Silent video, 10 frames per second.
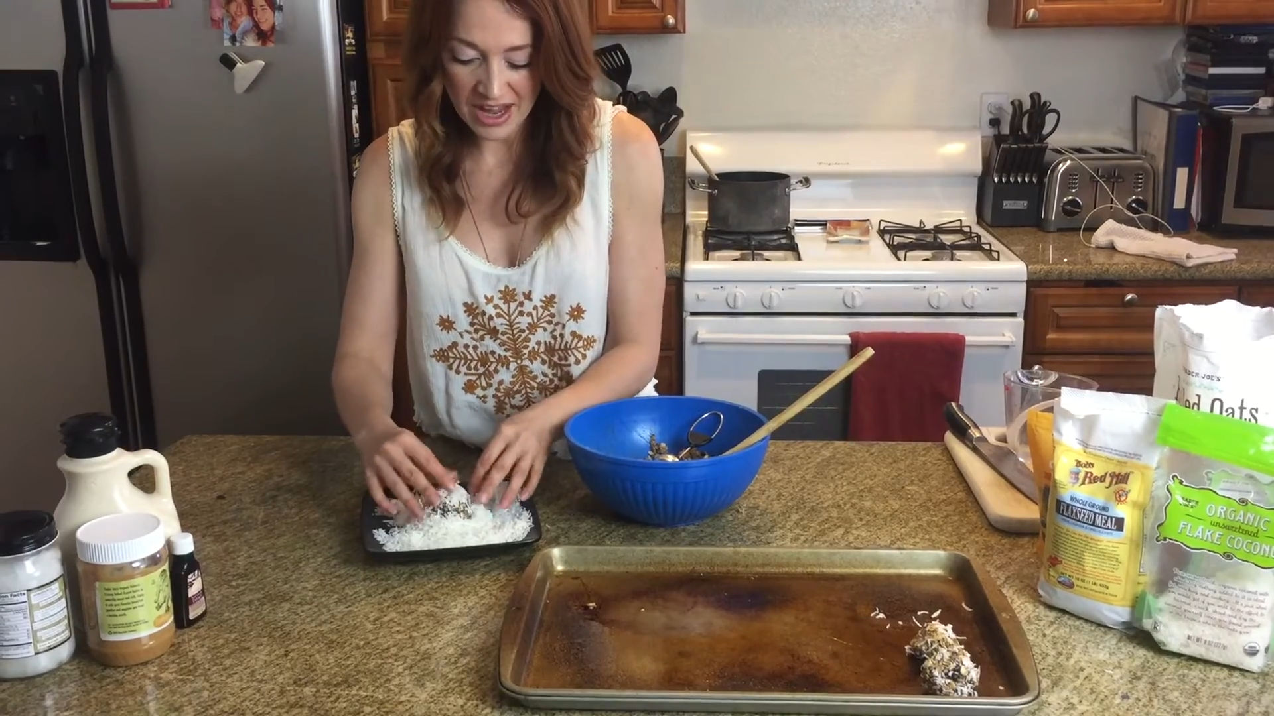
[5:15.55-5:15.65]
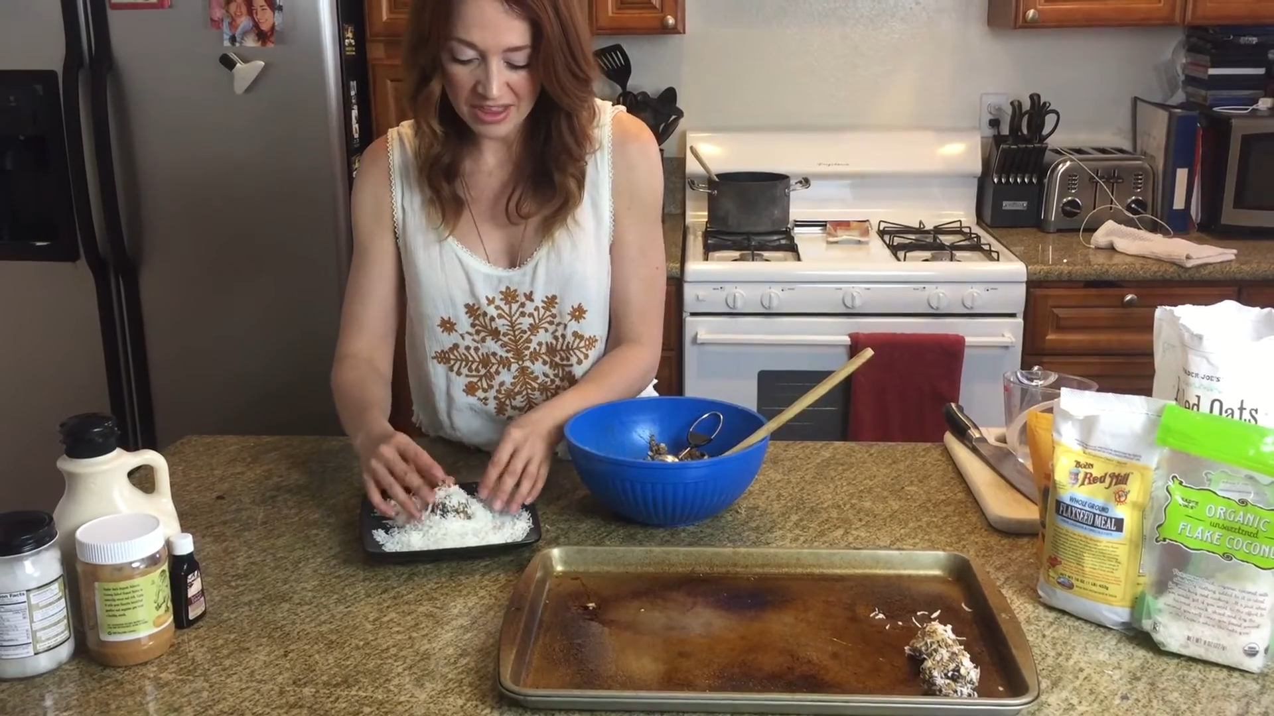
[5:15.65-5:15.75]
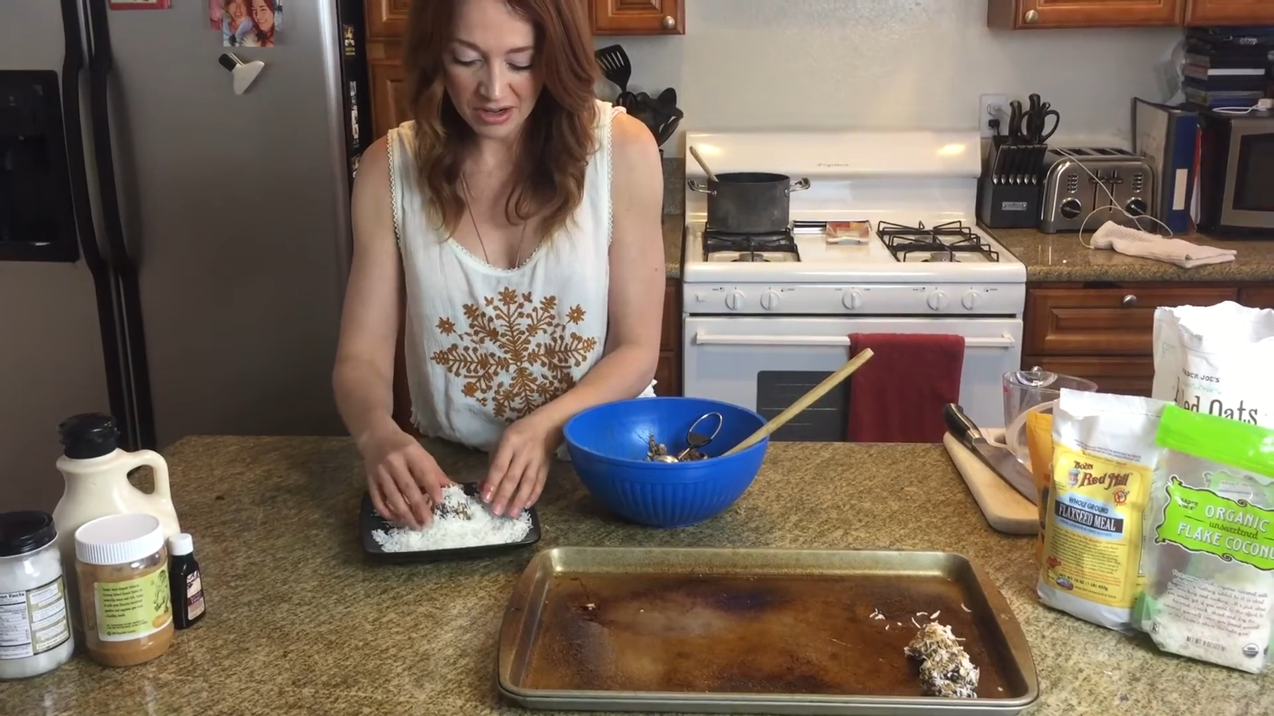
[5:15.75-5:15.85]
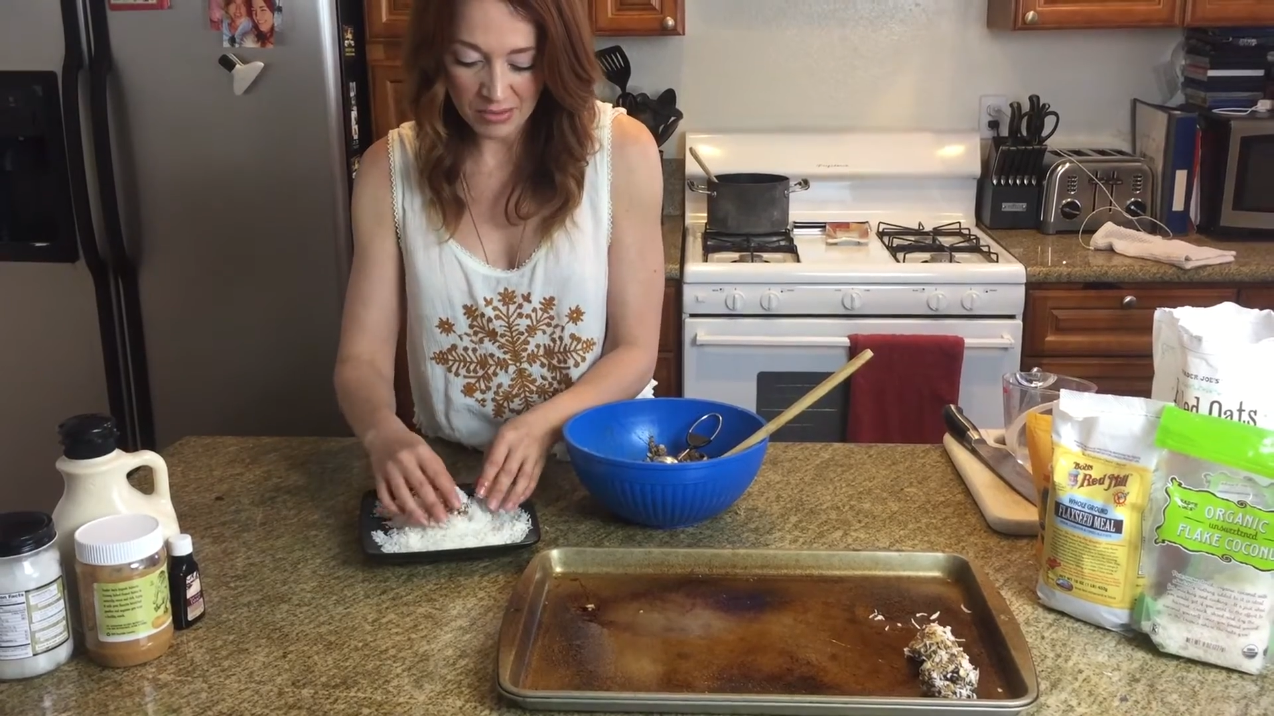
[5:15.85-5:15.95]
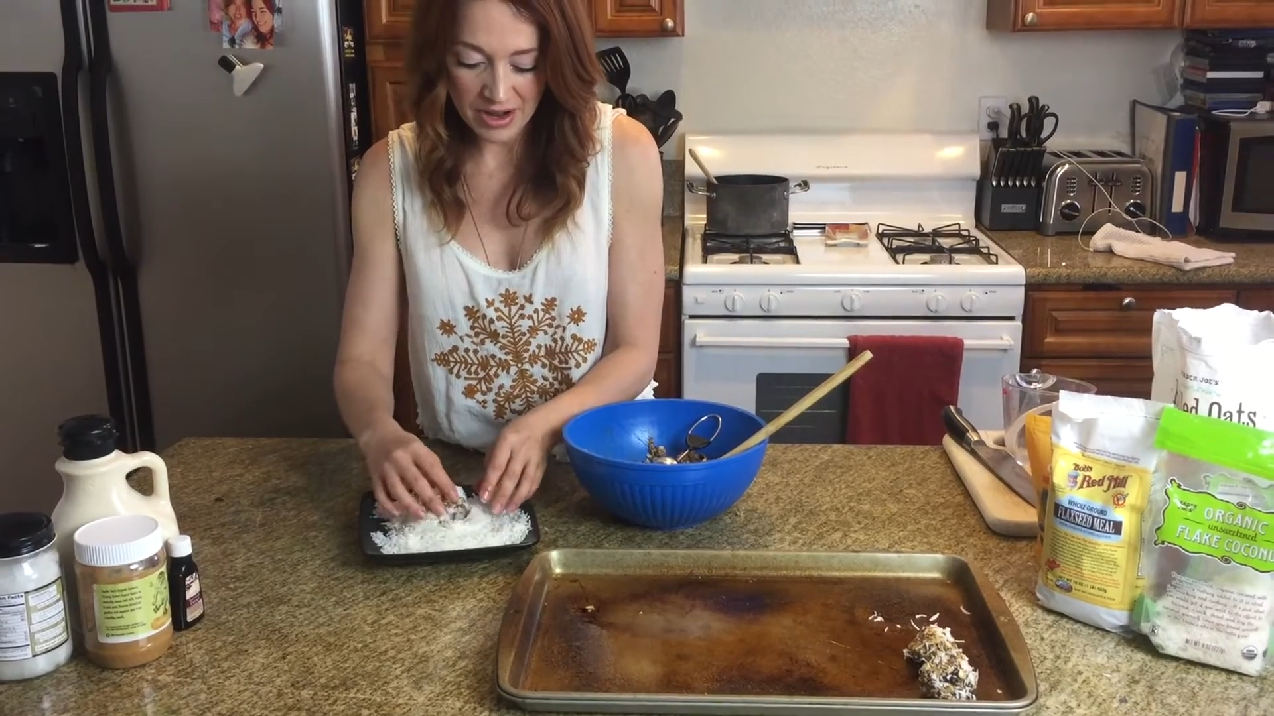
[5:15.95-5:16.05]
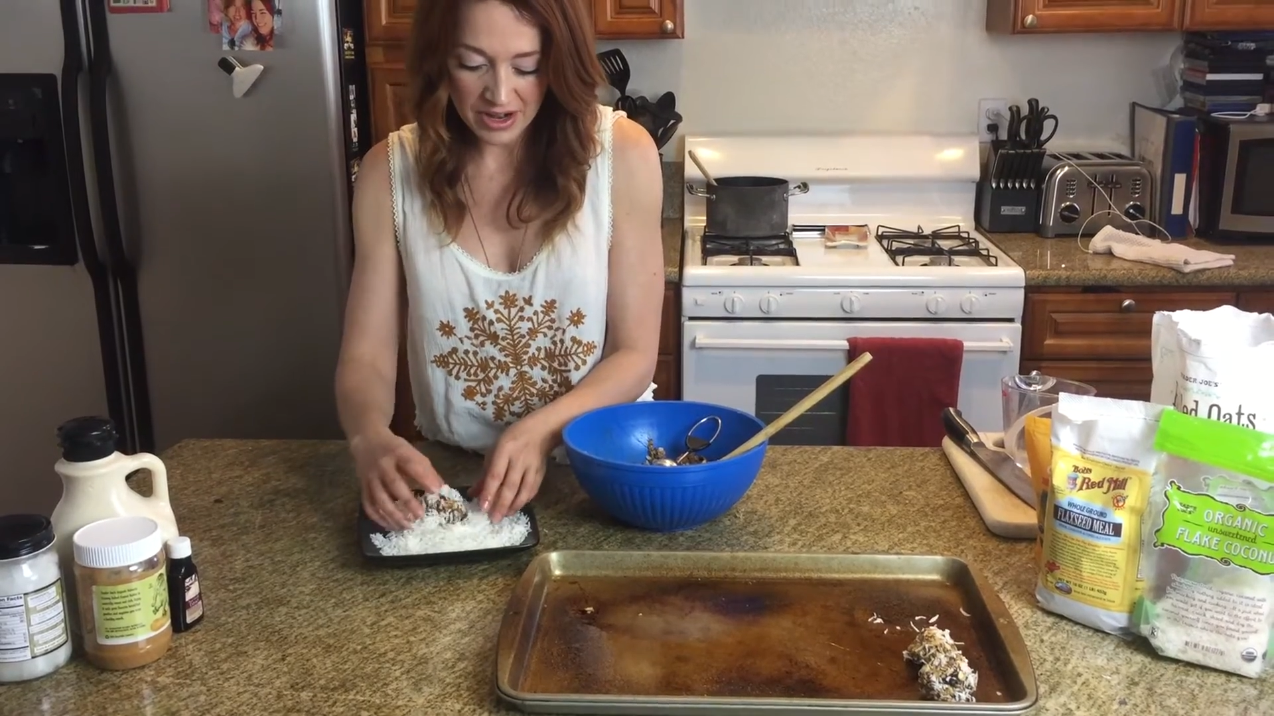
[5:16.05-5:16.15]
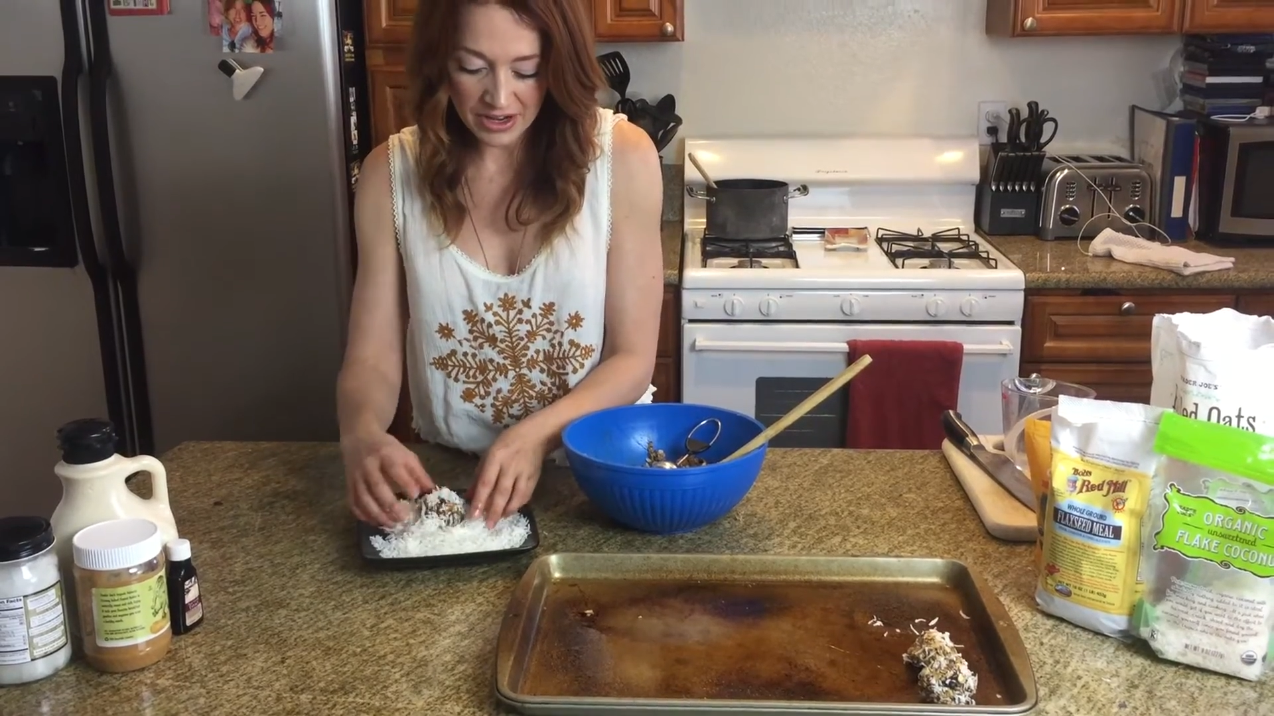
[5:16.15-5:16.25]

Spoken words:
and they're ready